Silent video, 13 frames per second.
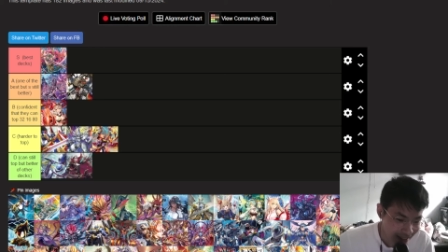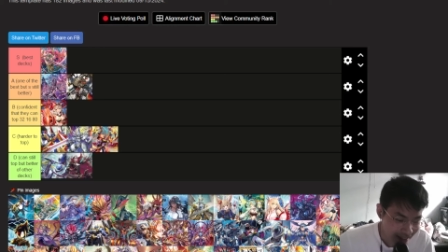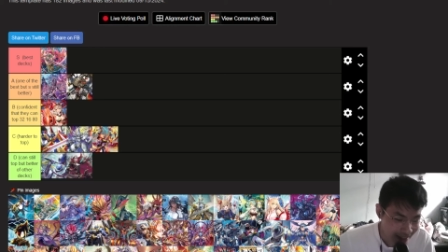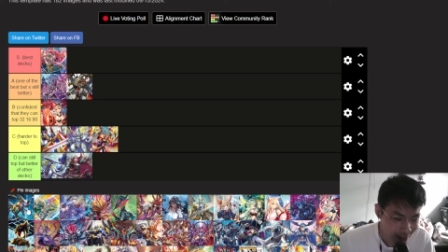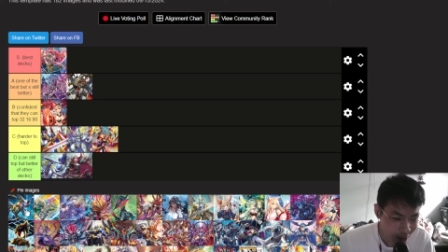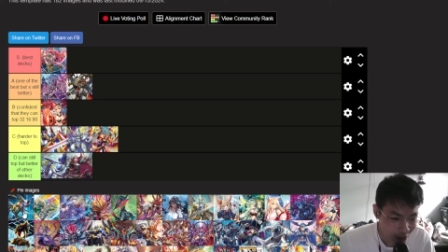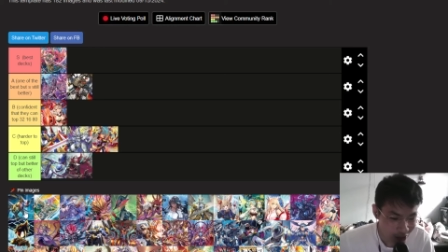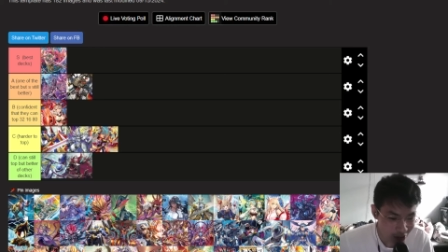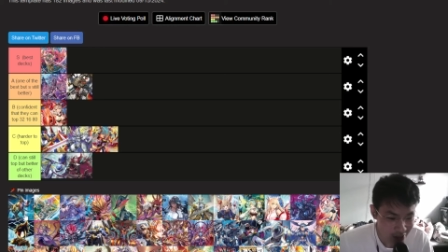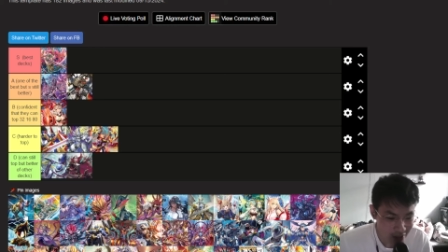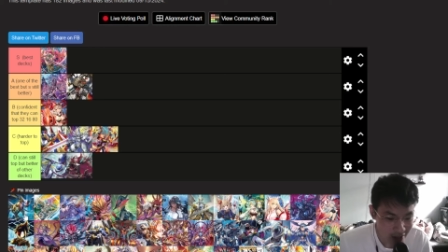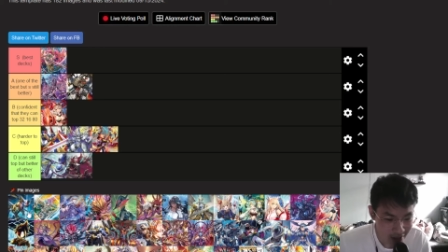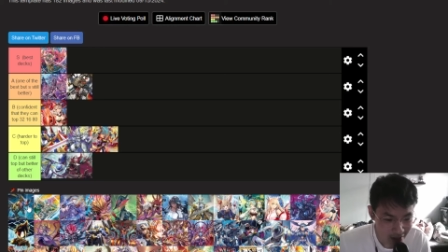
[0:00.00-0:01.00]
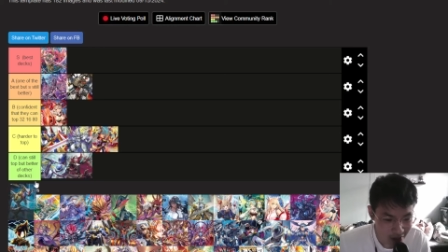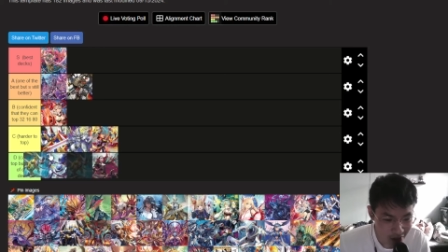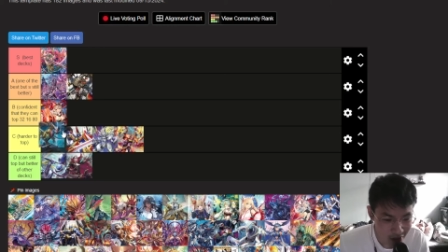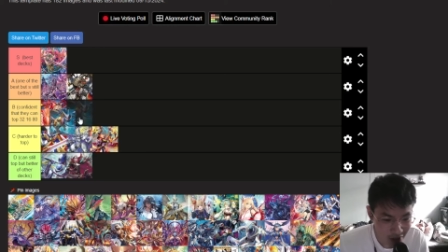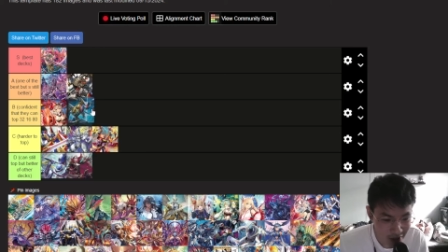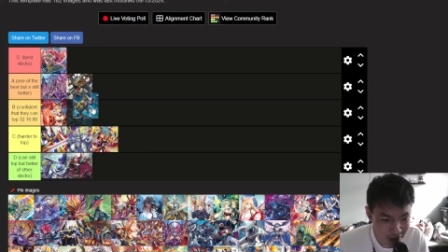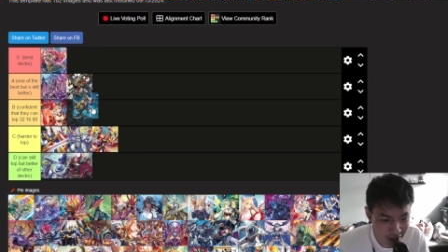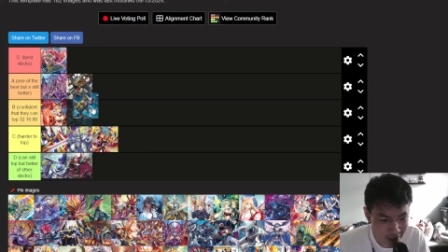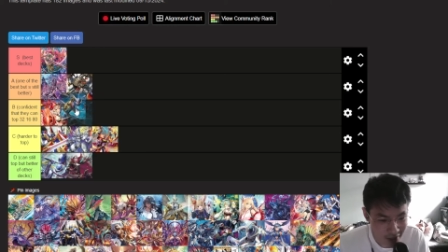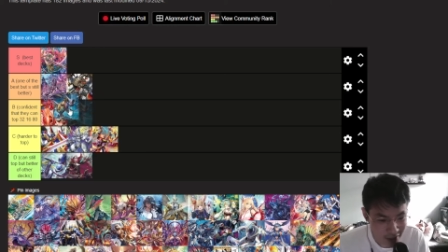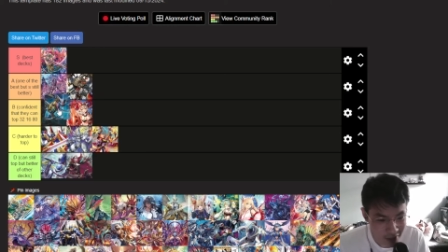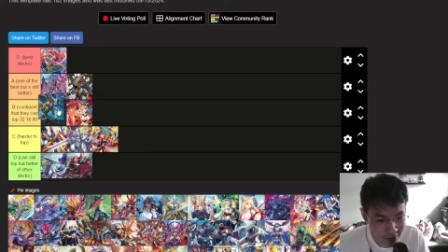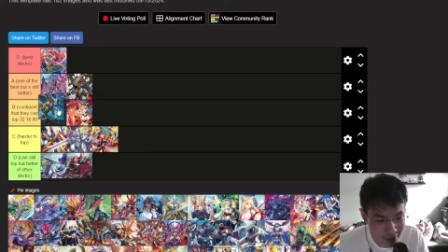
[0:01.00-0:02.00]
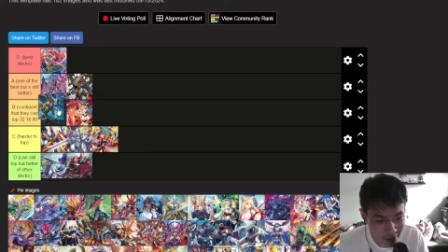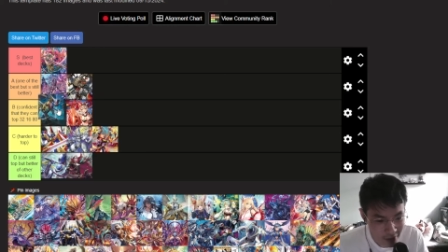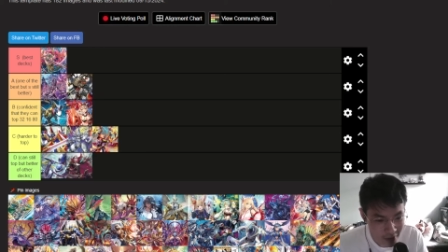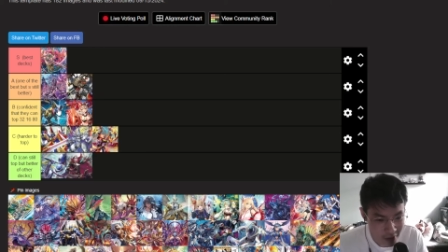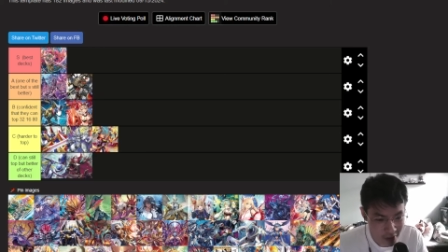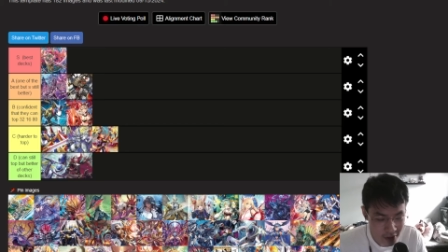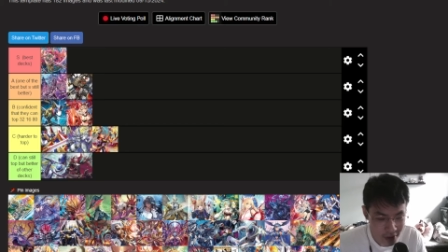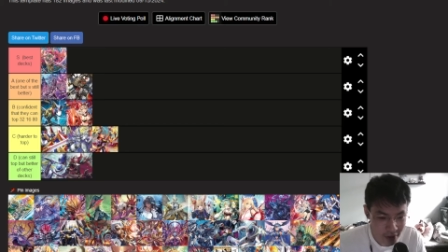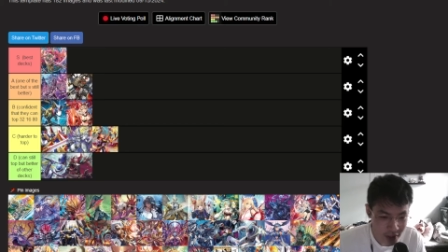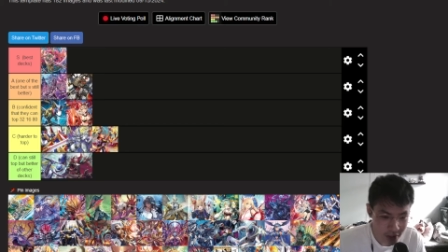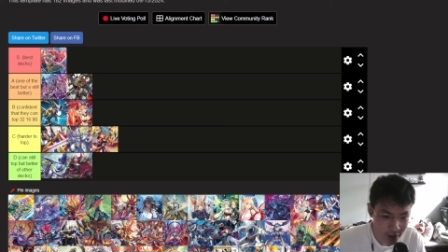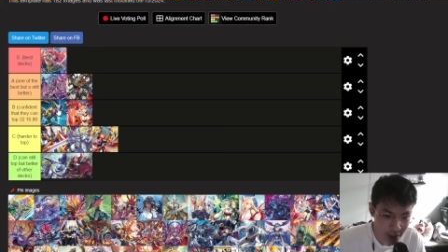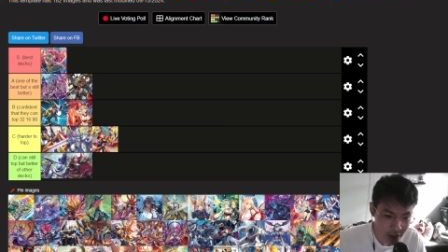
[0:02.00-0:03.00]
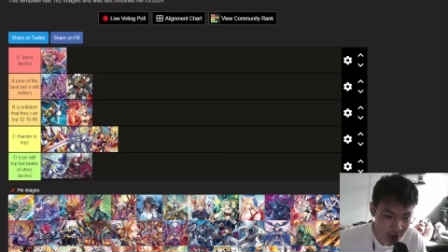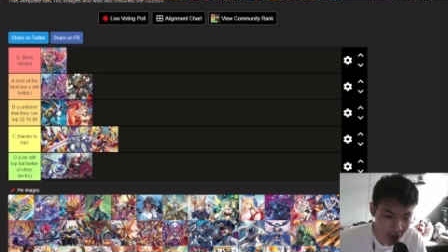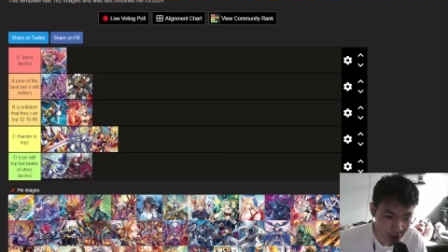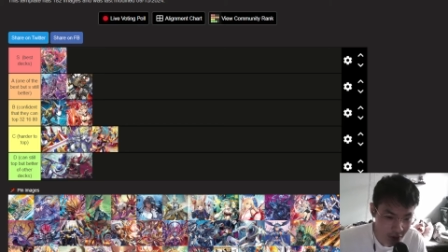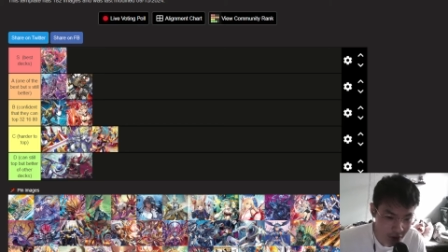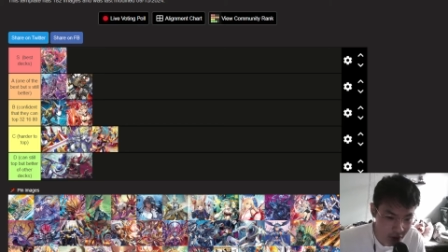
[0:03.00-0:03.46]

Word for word: Then Chrono Jet, I think Chrono Jet is really good.